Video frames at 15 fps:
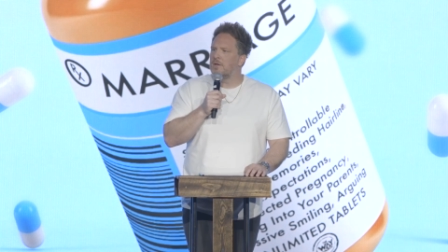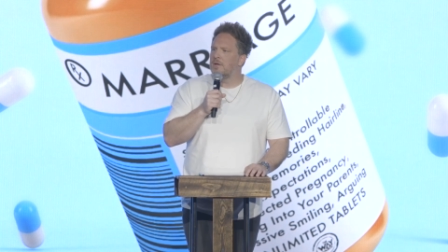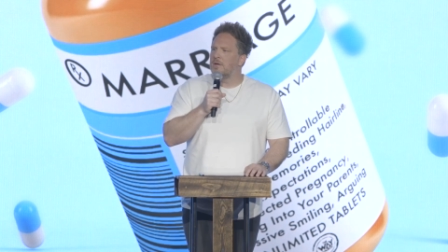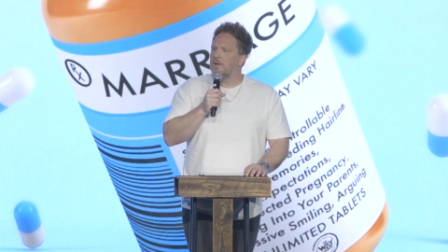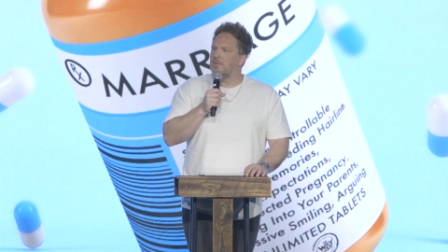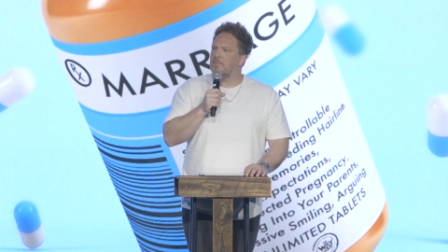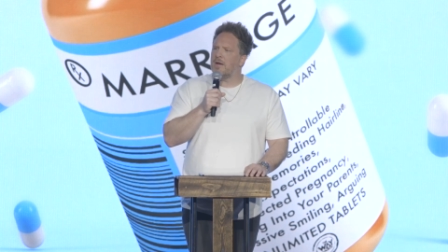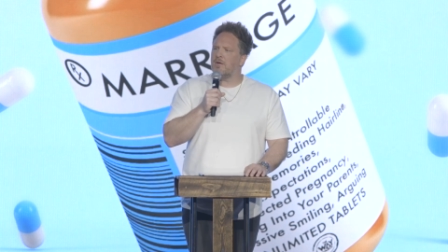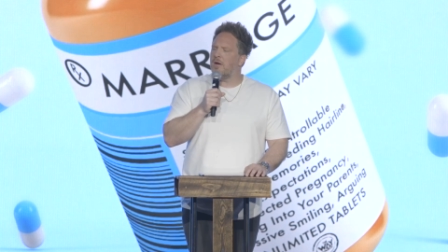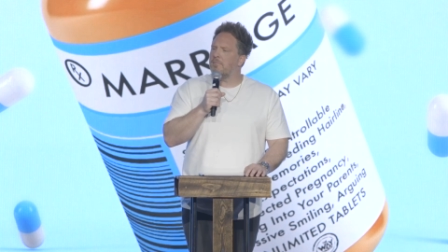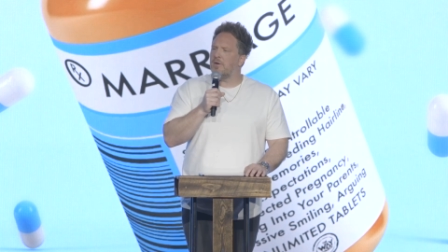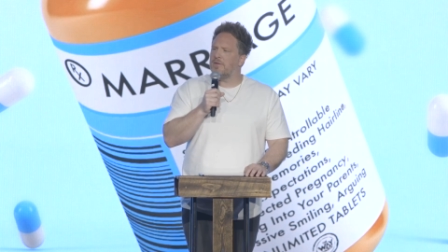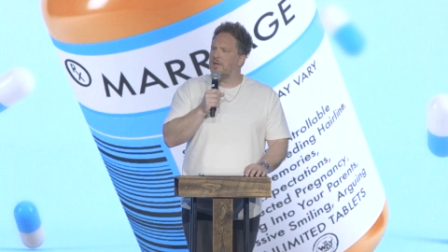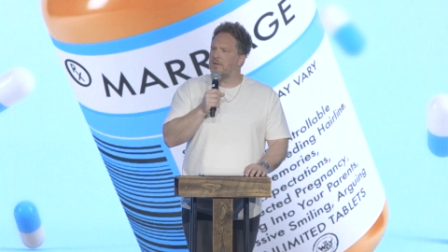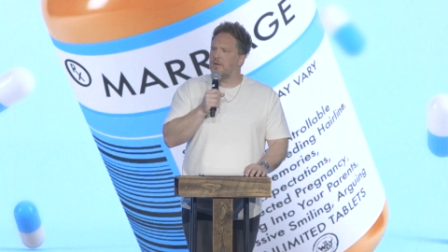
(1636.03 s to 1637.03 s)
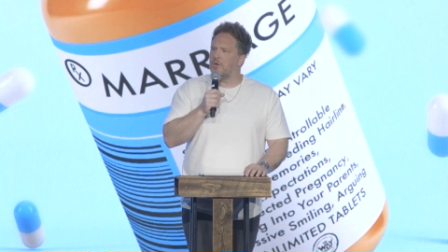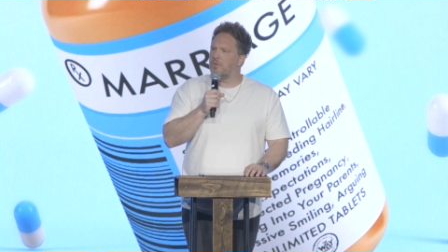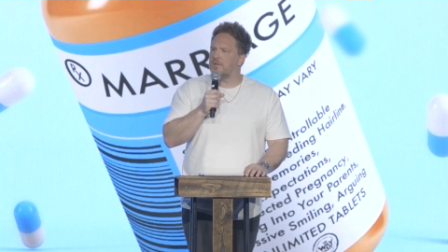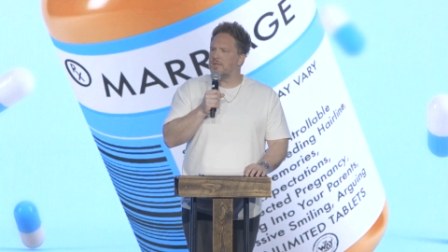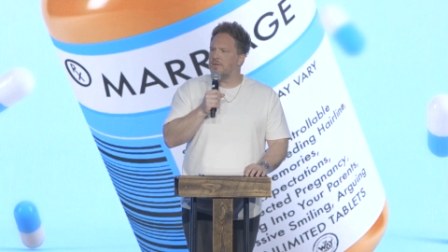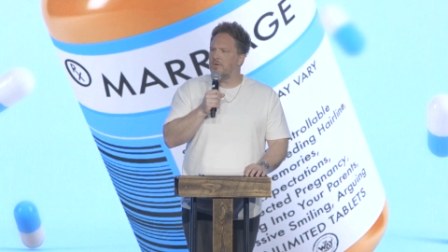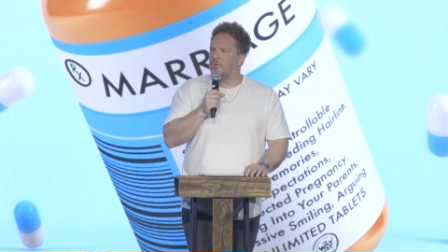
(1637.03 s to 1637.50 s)
My grandpa didn't know what
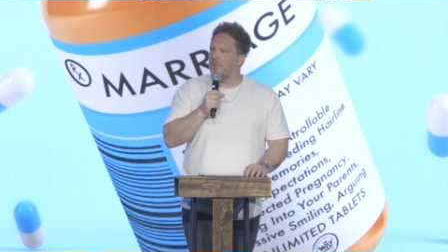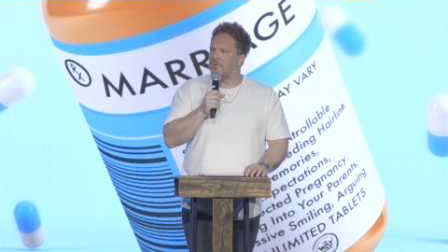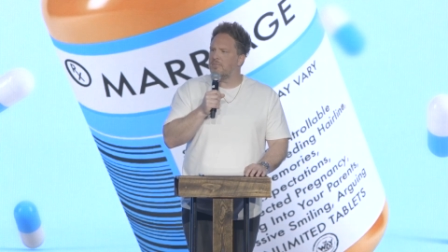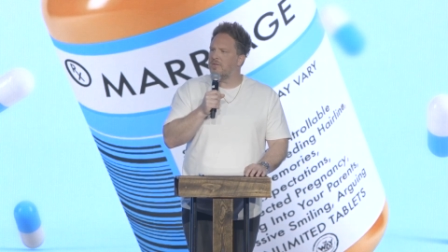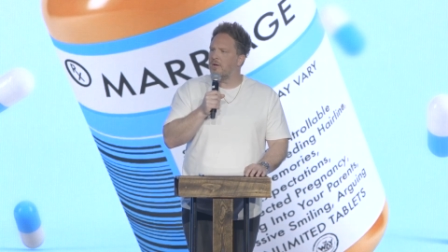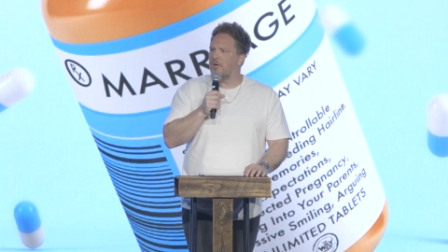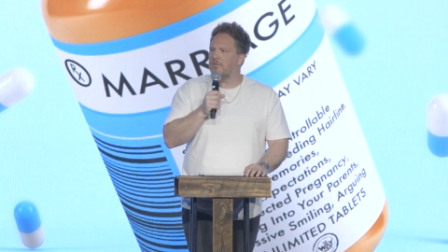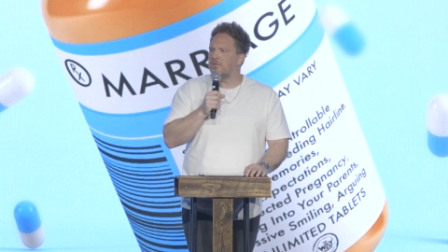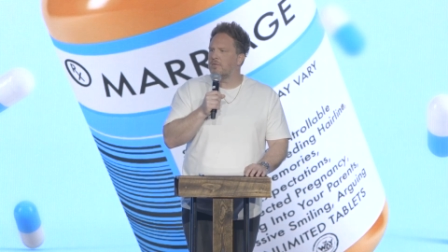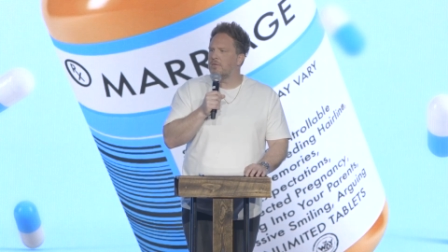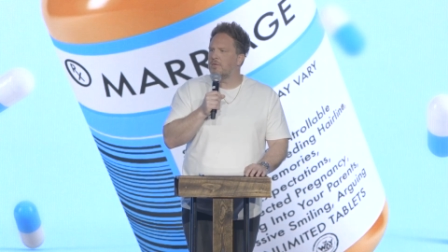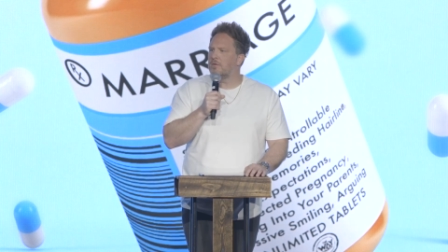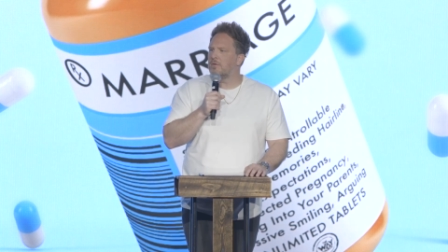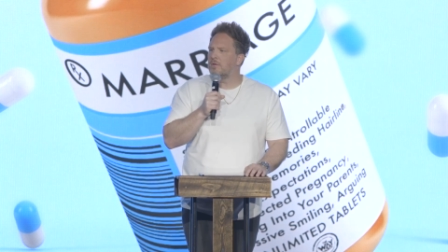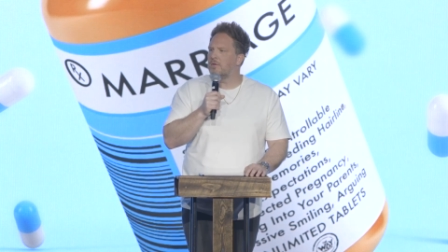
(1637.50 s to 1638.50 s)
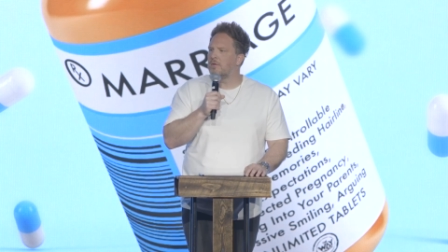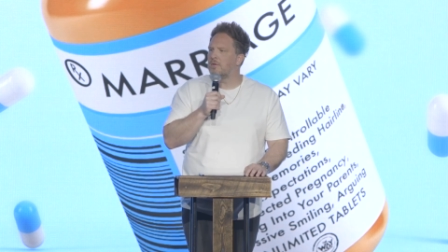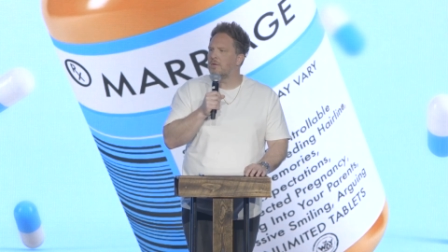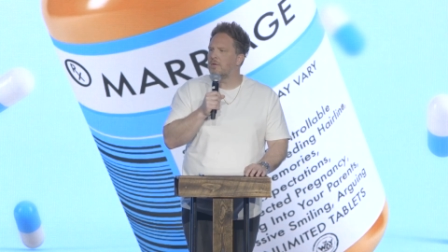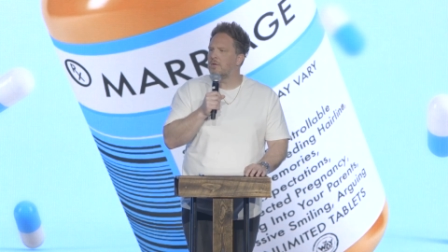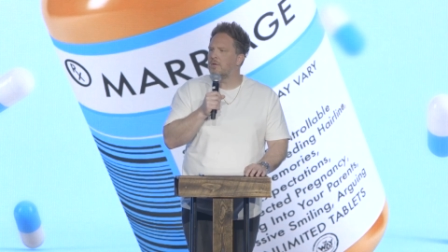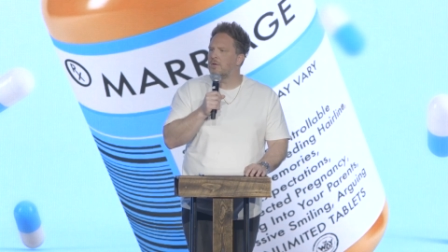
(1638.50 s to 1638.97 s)
to do with himself.
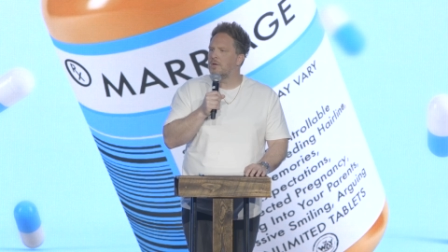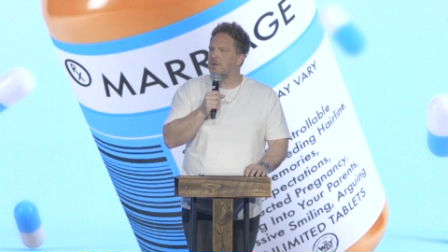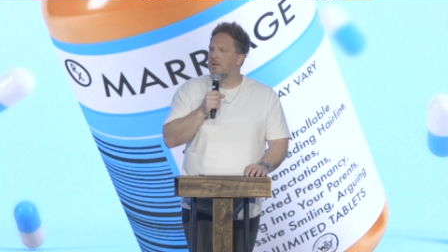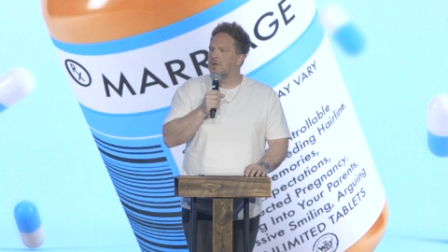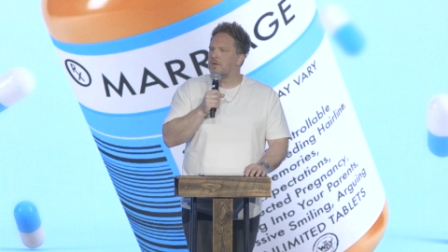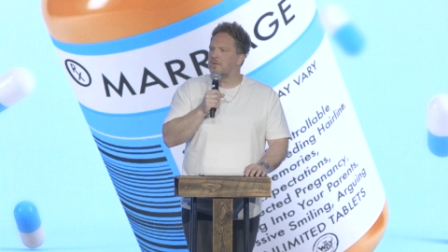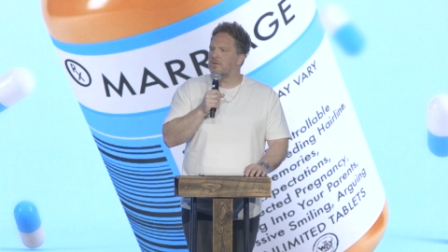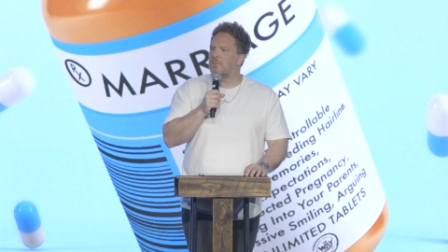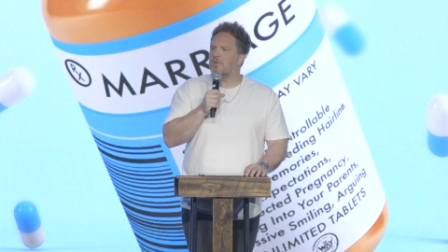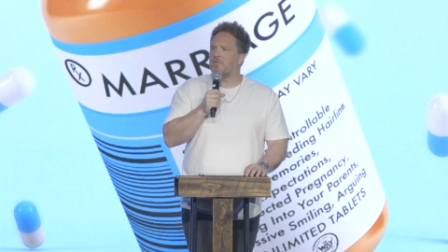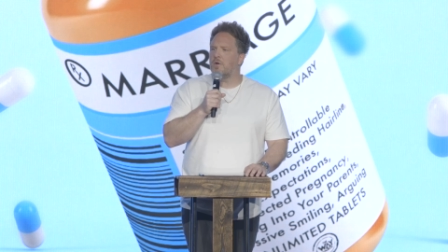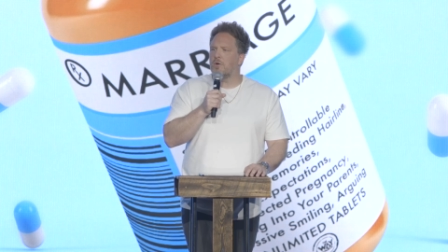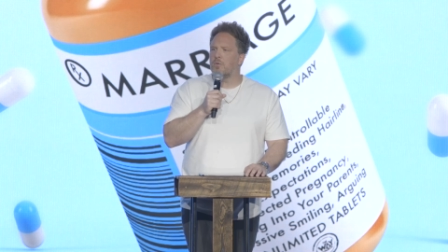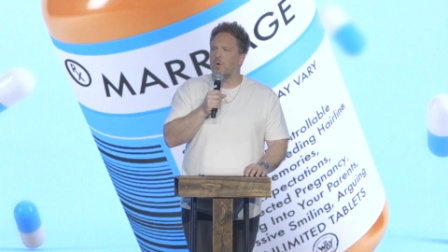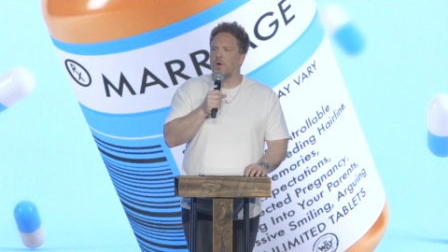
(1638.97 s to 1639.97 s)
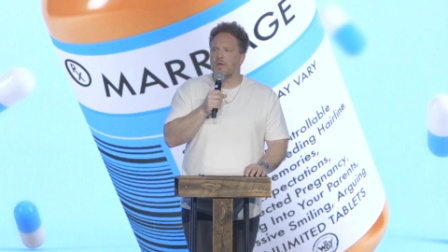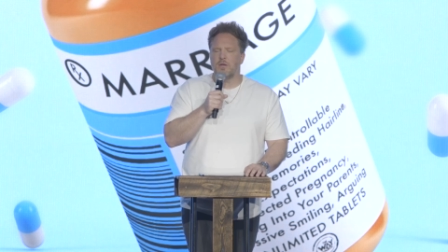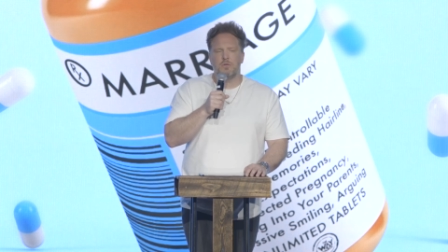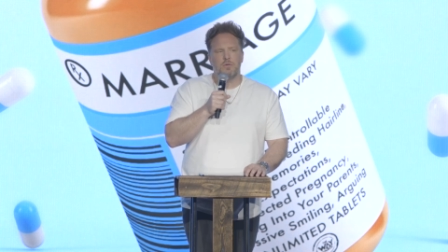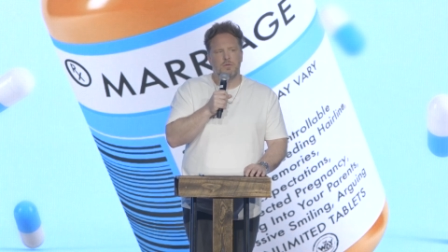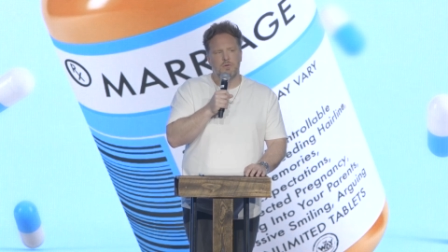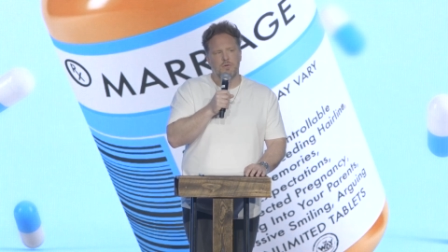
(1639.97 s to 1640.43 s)
Some of you are walking
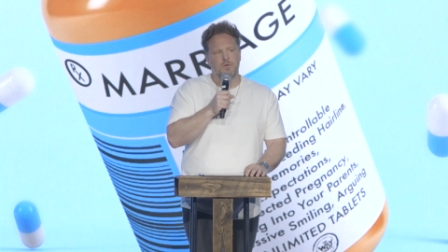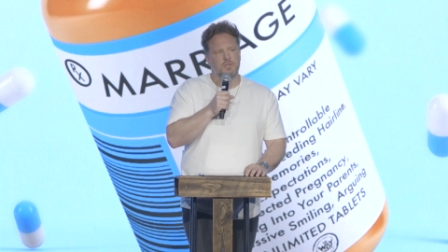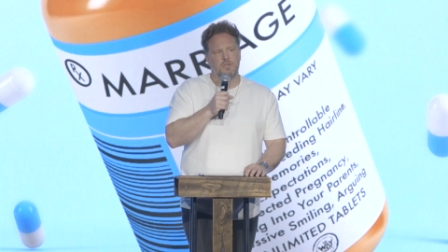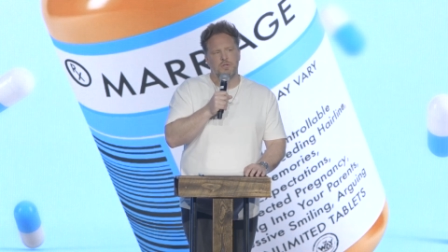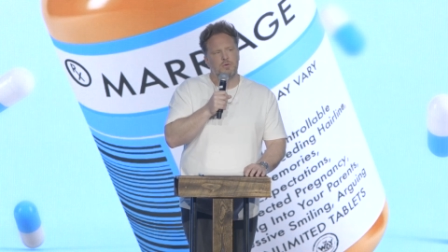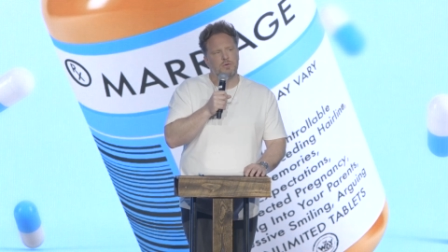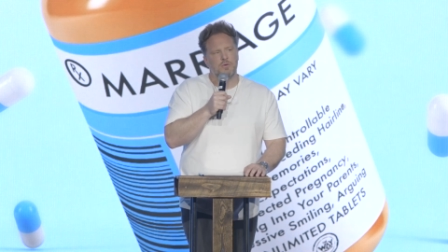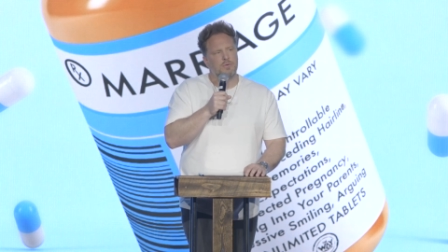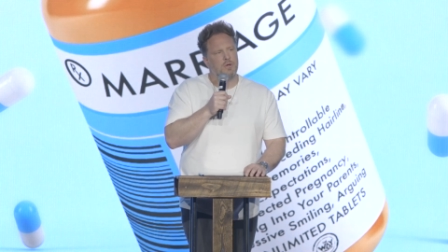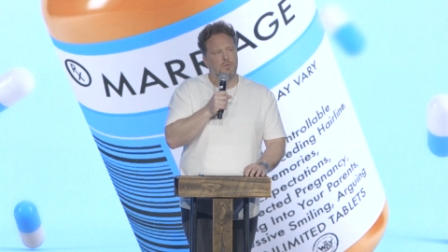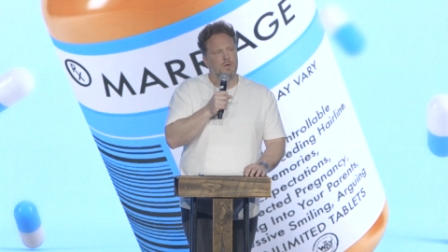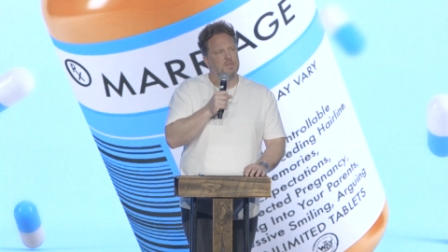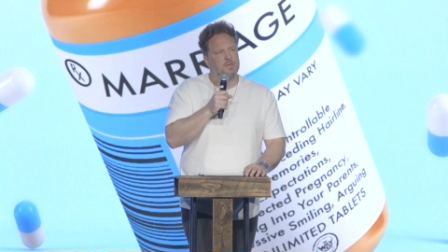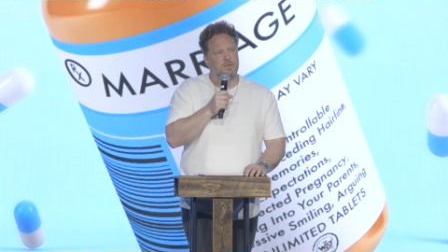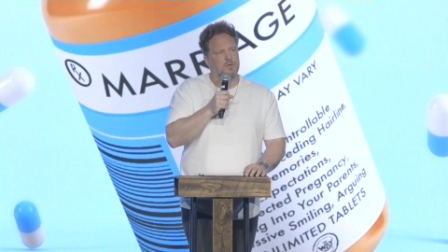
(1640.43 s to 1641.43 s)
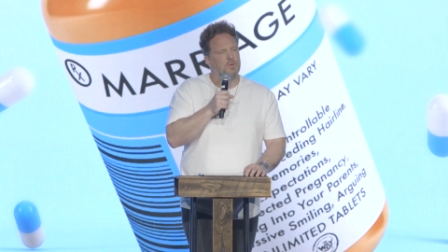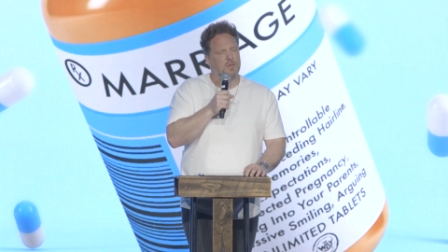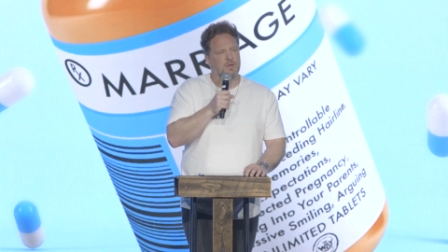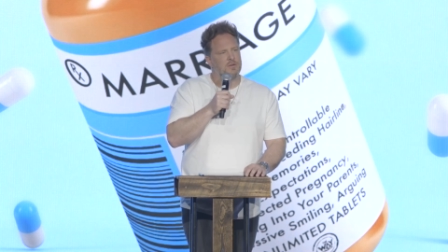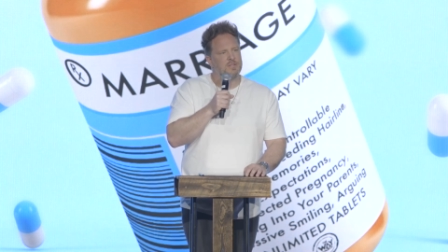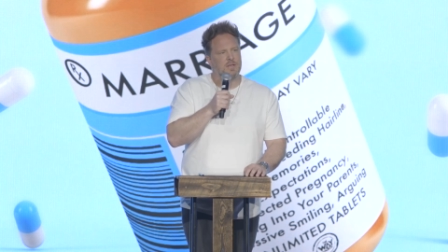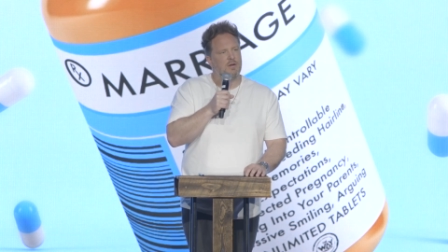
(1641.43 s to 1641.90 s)
through the doors and you don't know what to do with
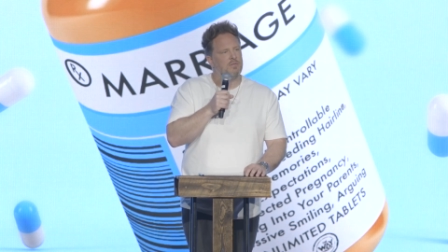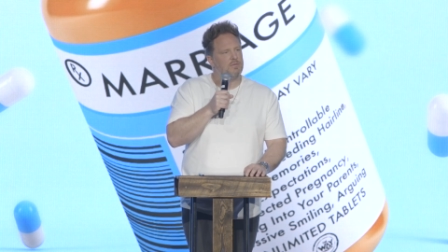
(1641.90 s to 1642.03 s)
yourself.